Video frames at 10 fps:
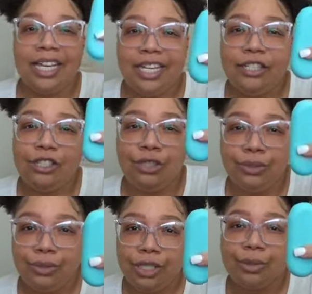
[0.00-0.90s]
get
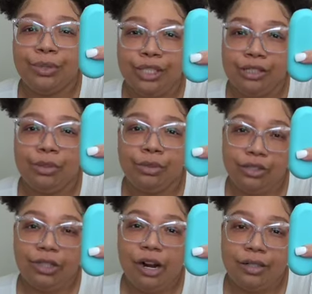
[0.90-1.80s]
you some reusable
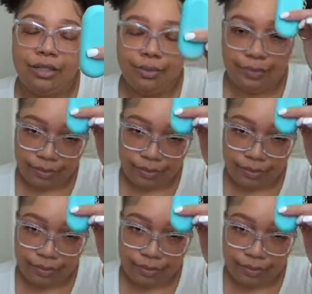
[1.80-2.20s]
straws.